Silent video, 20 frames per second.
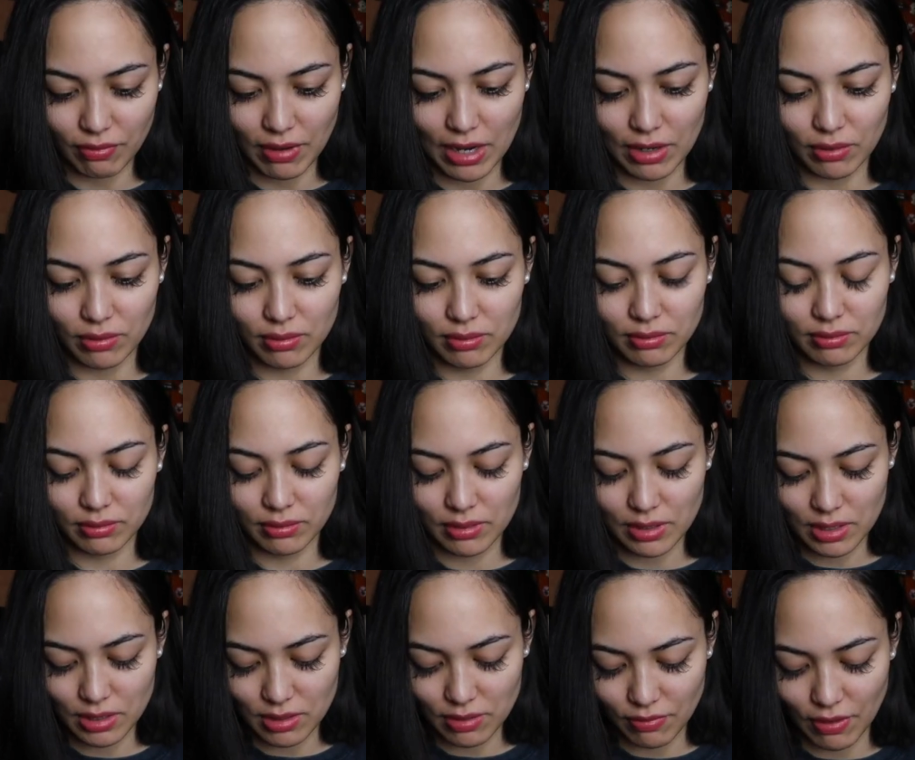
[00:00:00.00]
I don't,
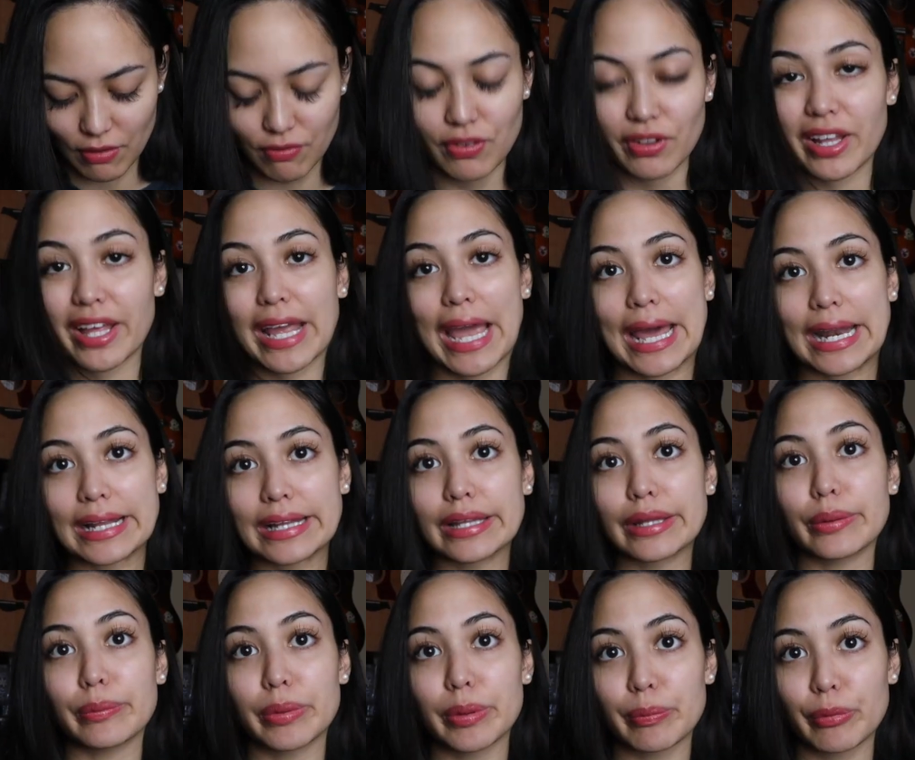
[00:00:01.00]
if I feel like adding a
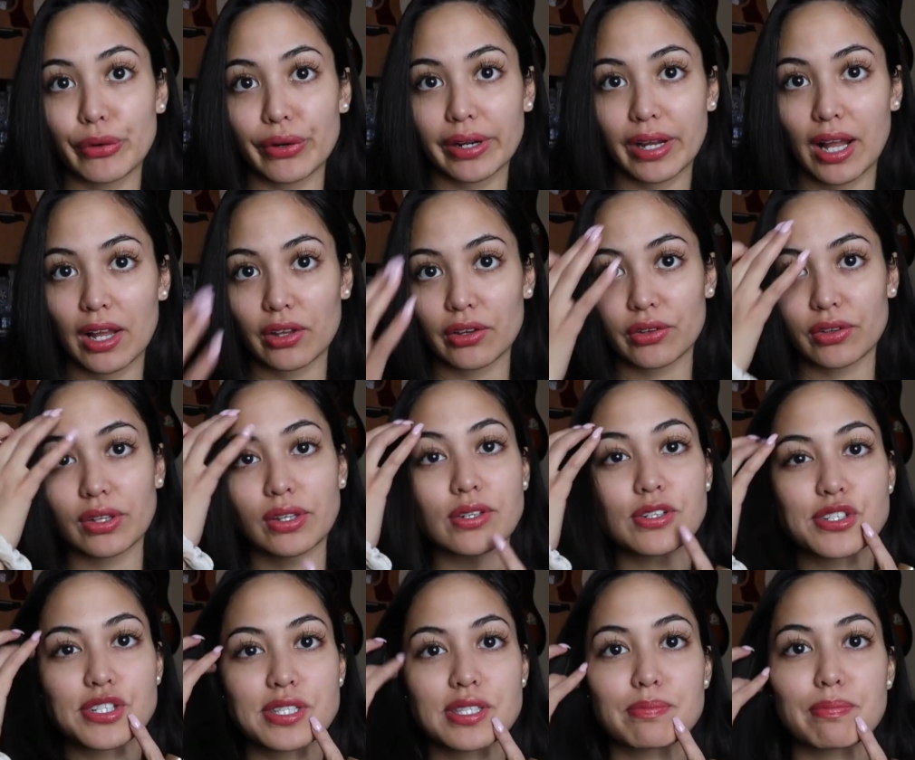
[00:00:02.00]
little bit more color
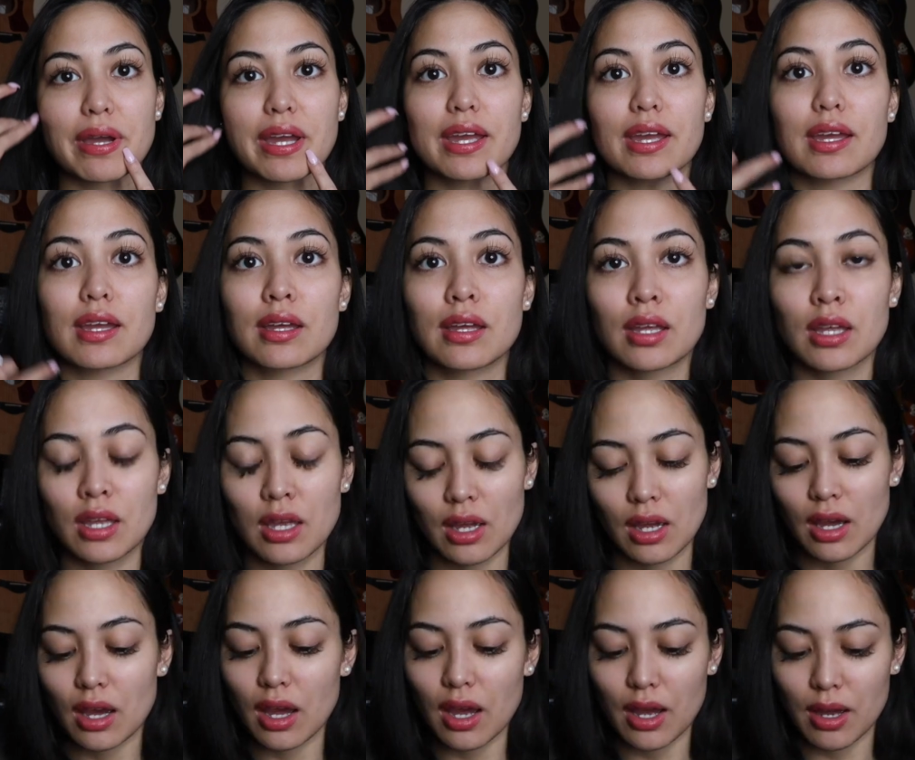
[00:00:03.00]
than just my
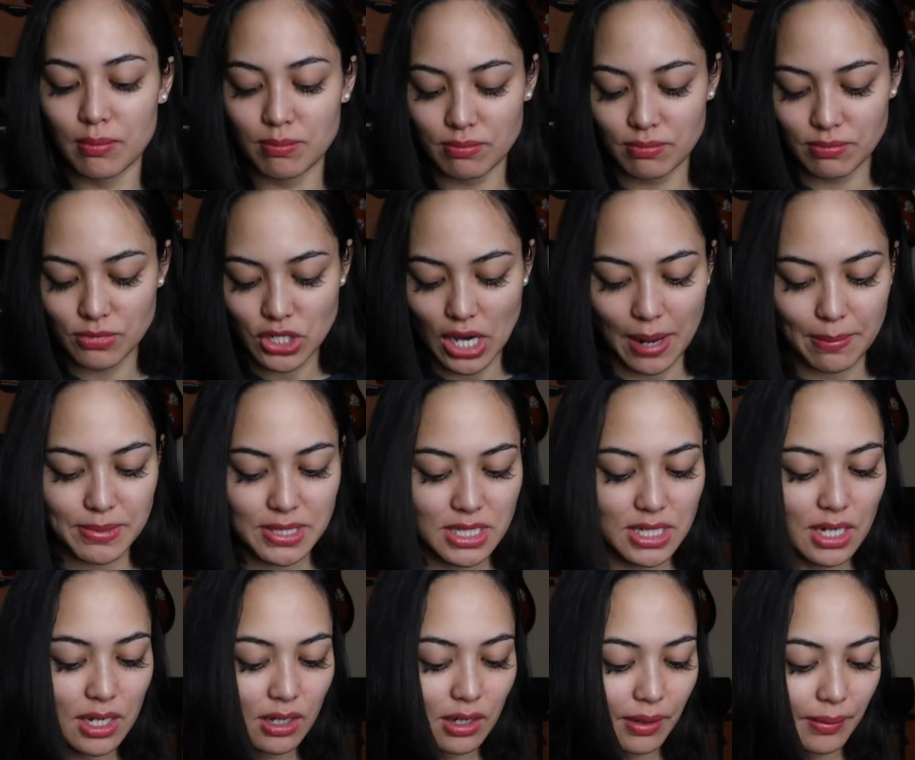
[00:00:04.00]
um,
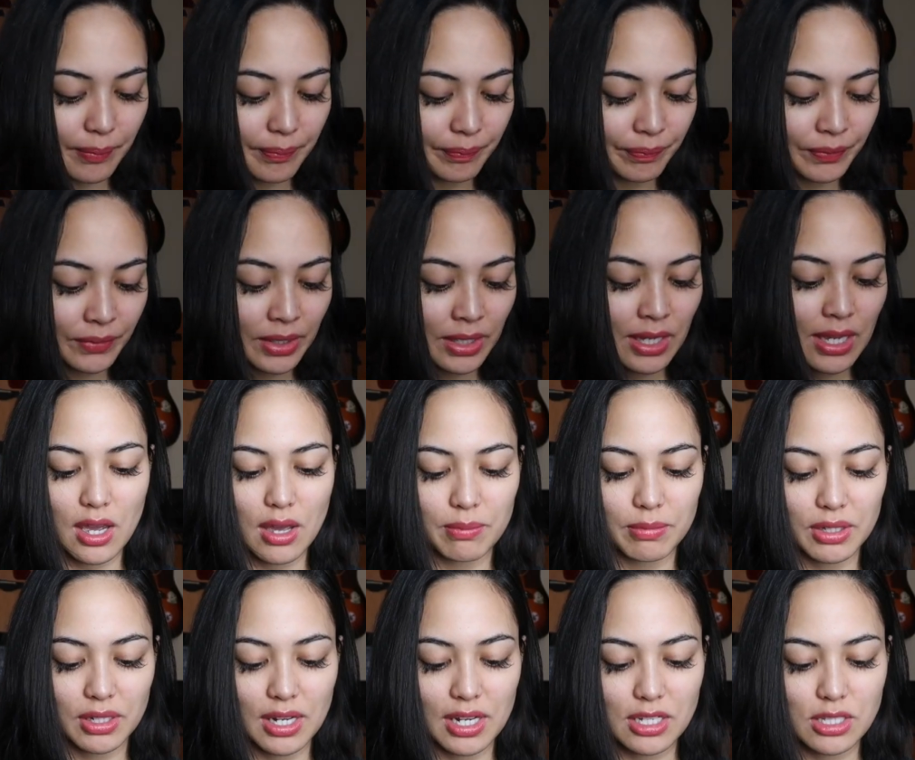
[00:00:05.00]
chapstick. Um,
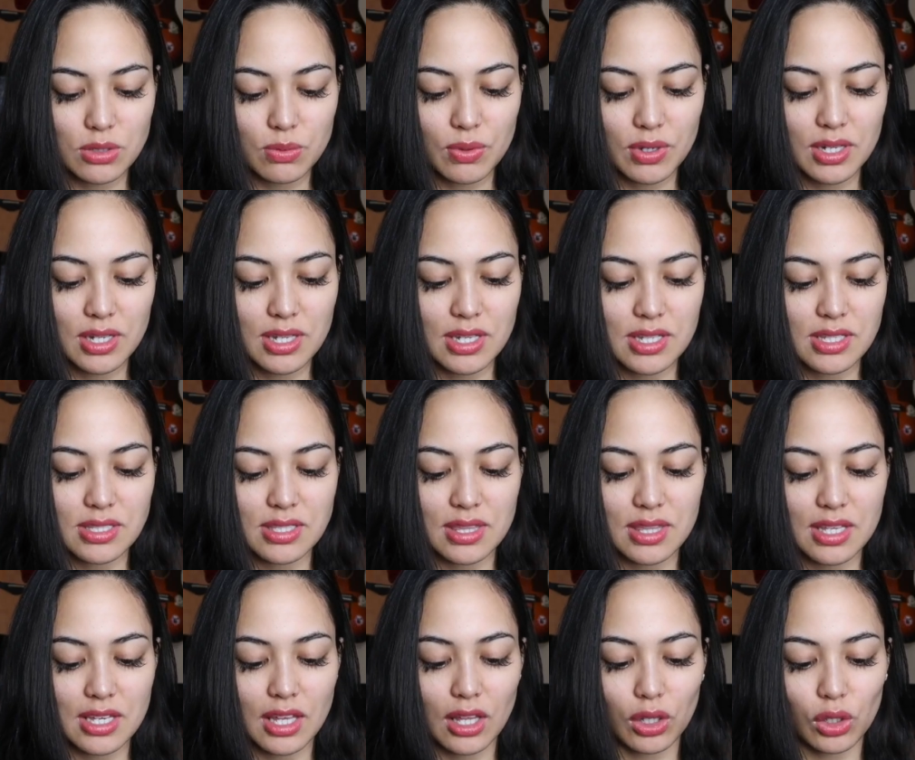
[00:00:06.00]
the next one is
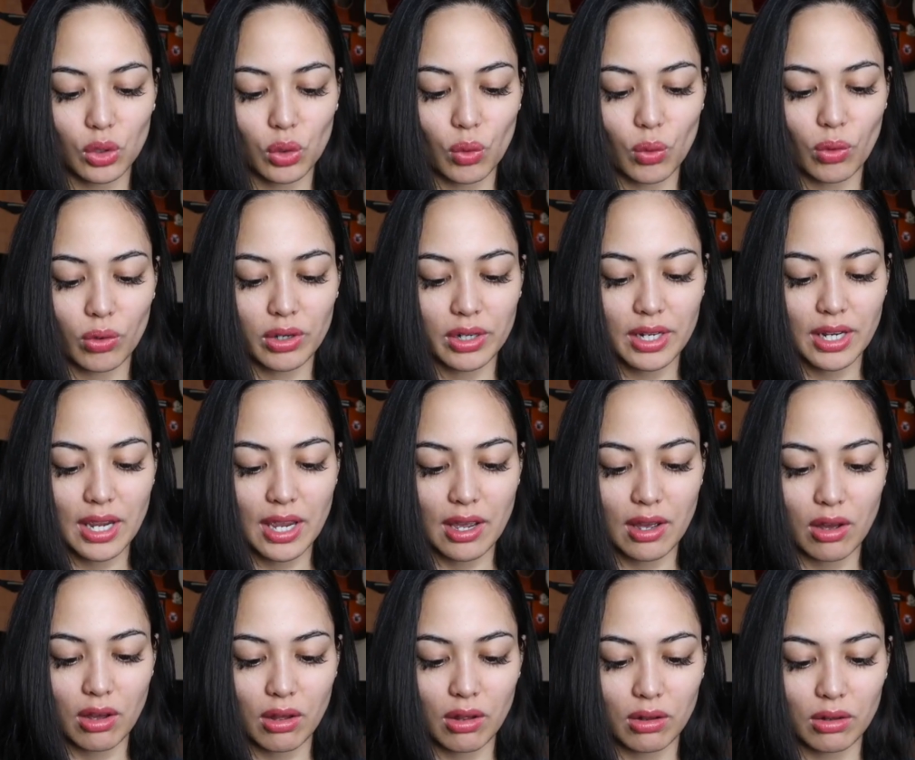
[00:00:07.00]
the
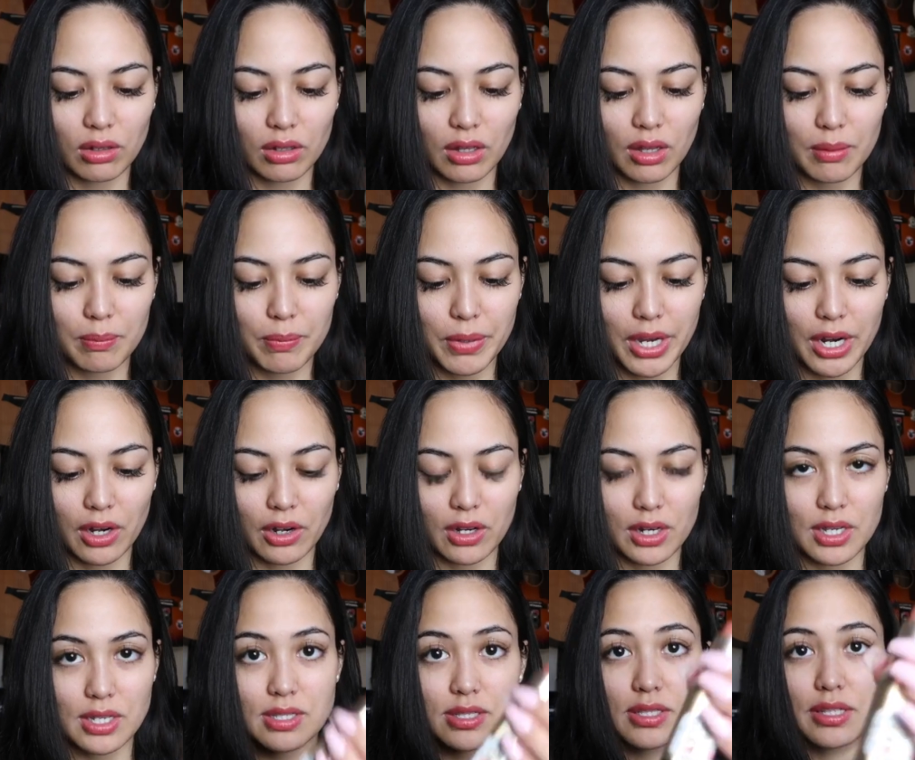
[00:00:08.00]
L'Oreal
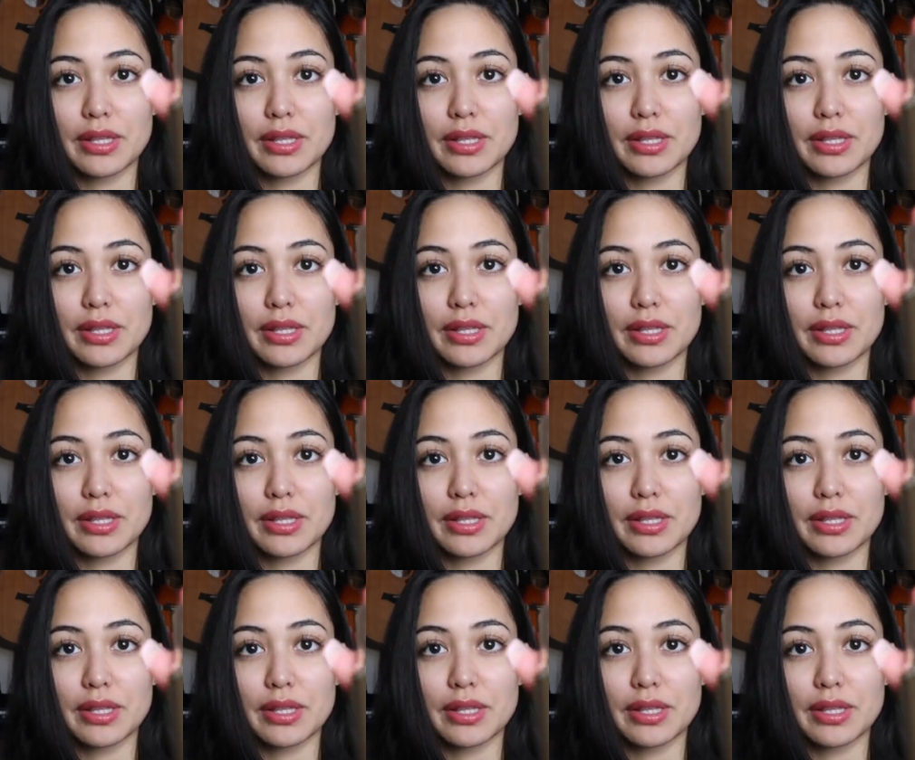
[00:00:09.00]
Paris